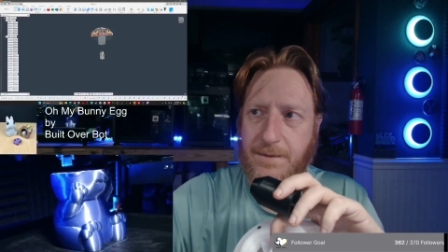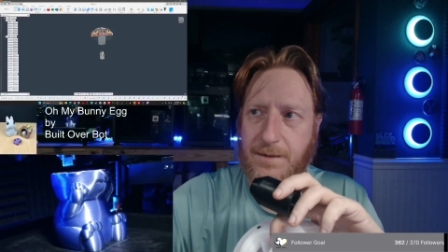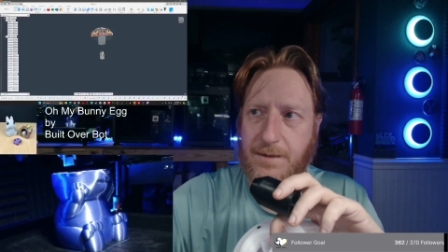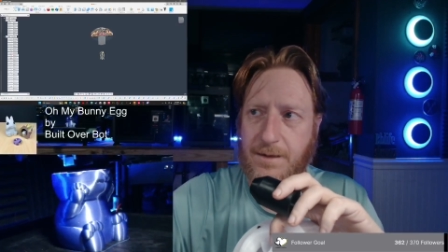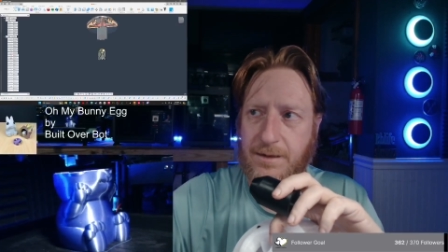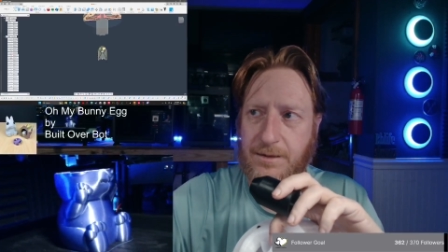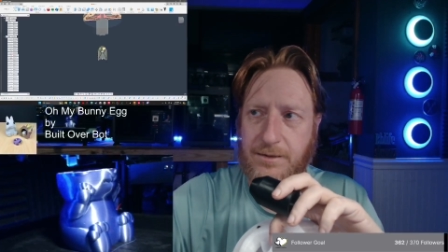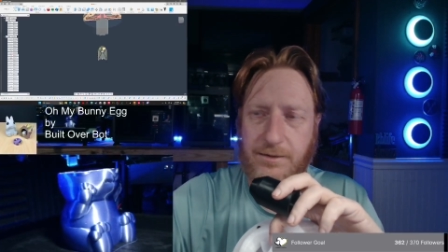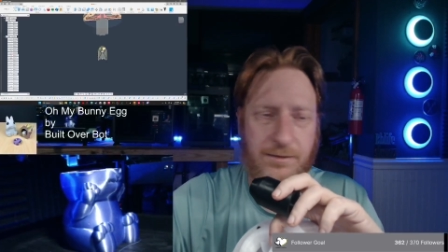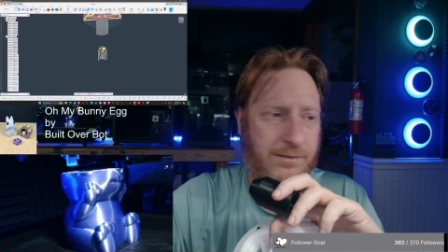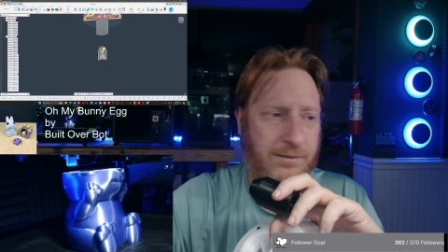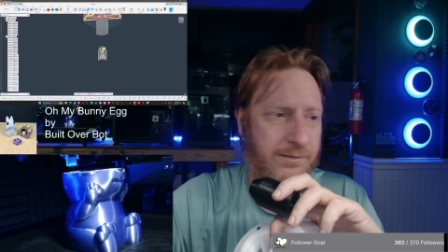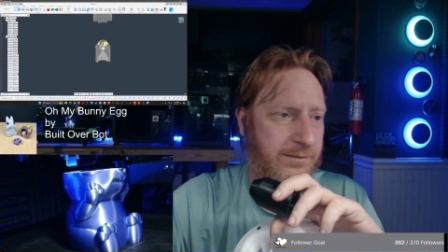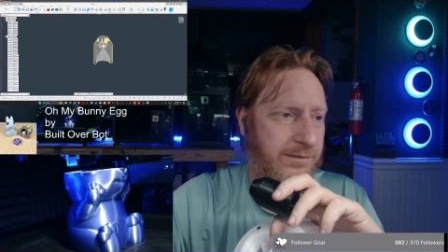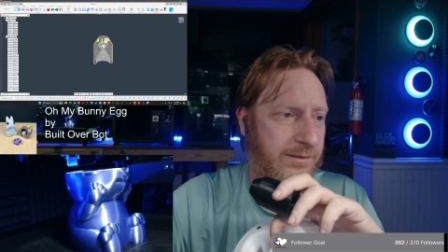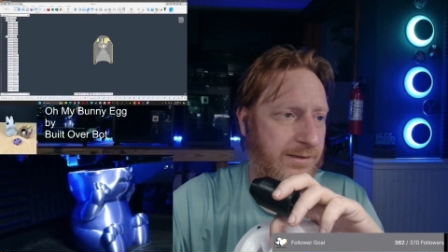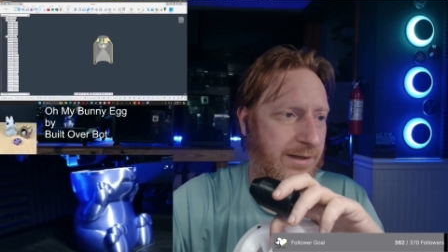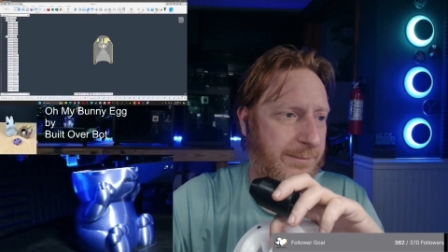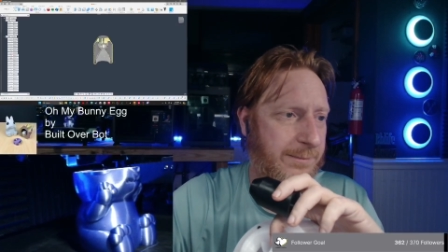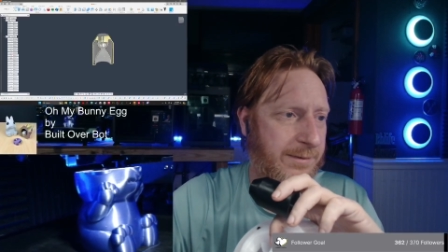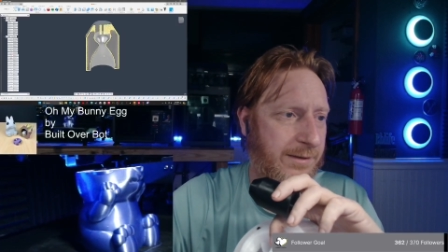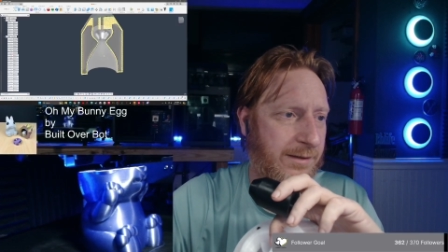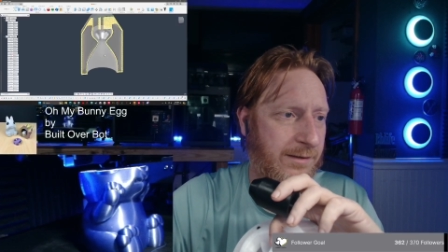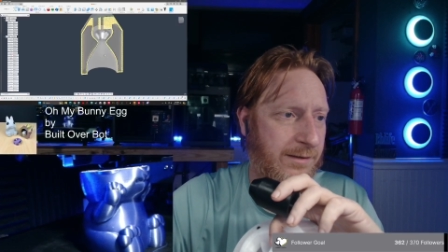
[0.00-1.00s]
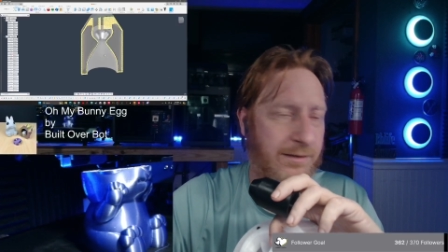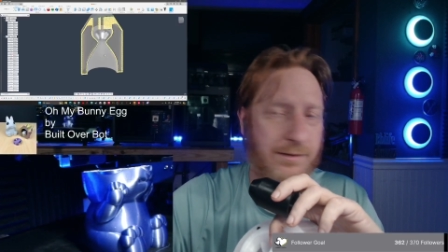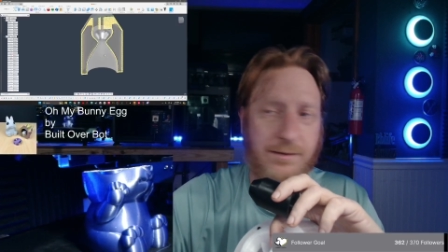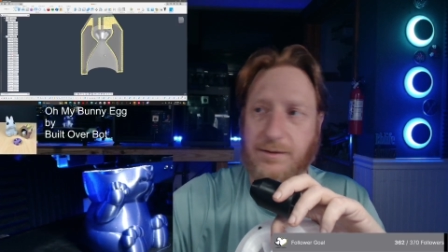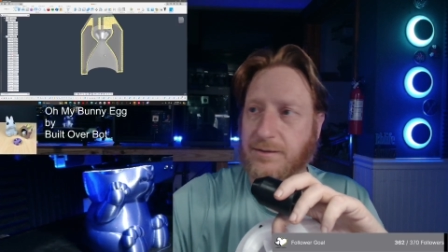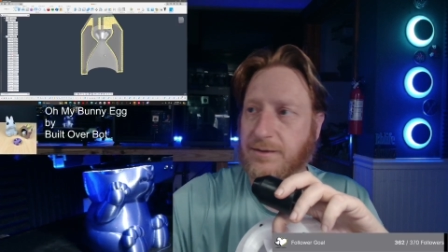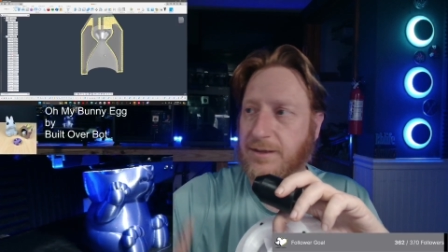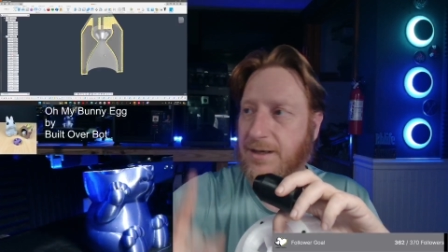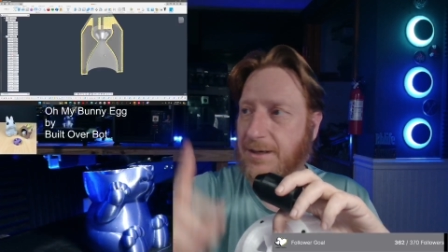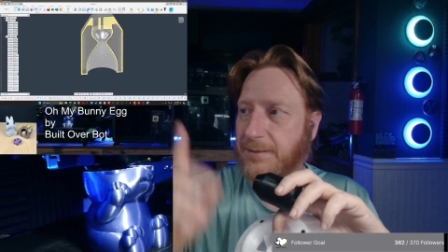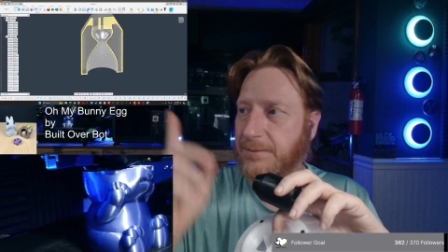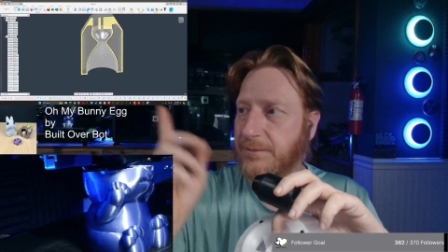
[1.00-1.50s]
And you can see up here on the
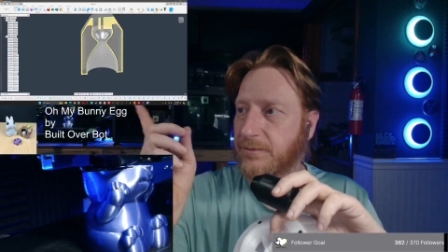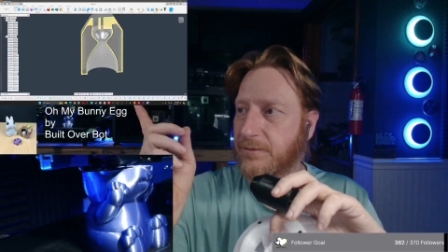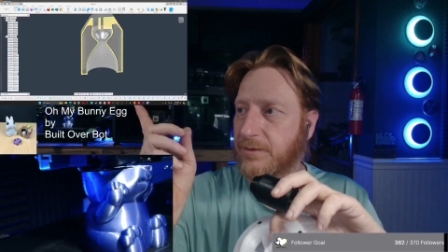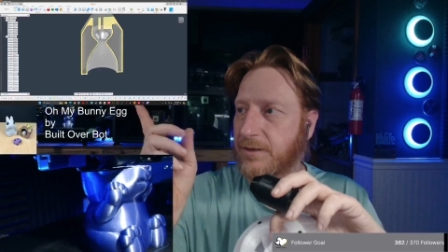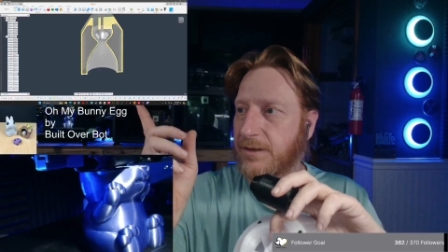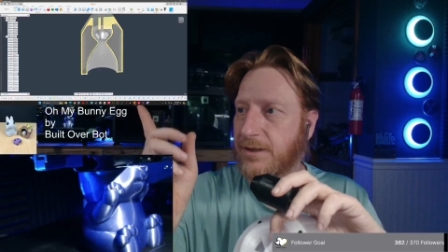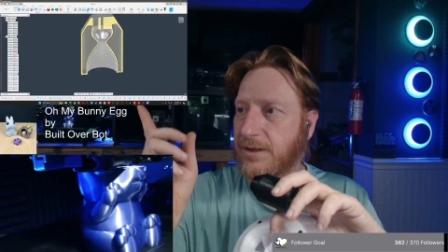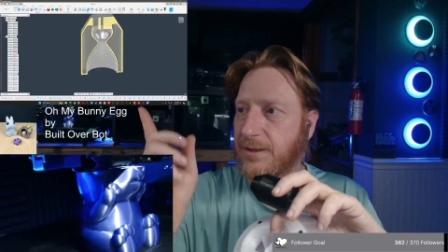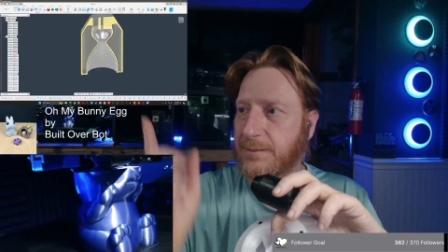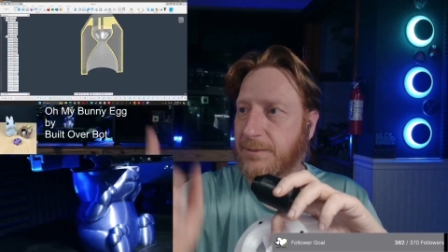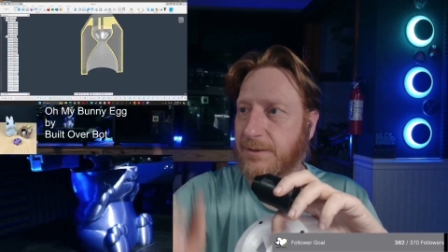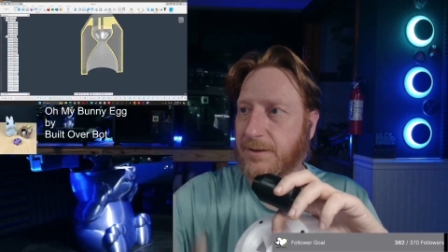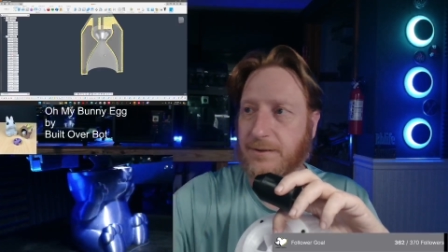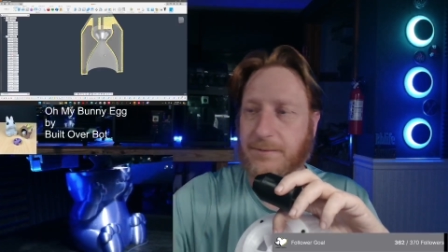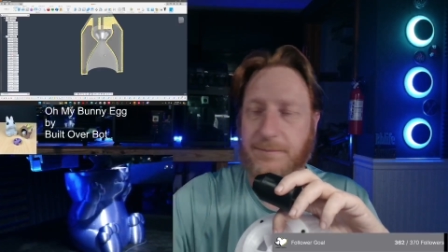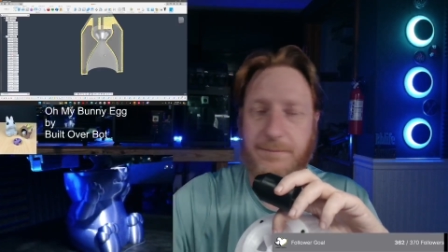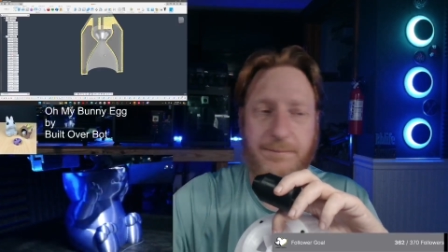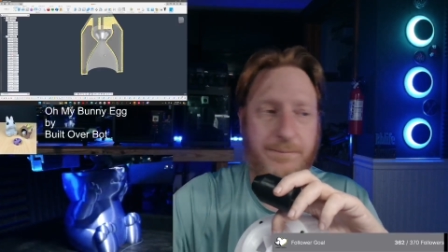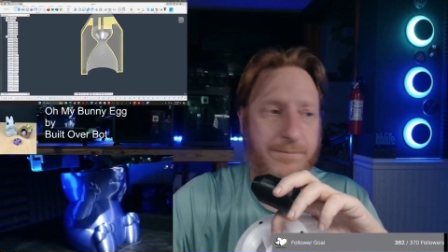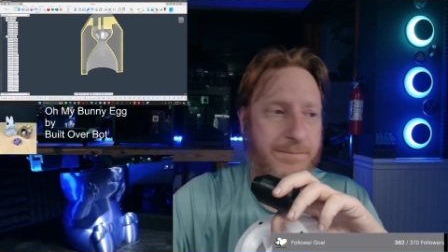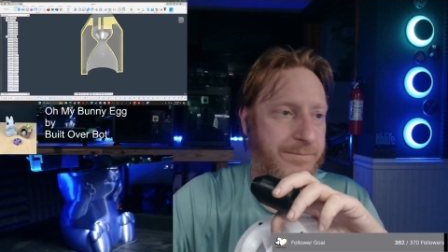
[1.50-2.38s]
top screen up here,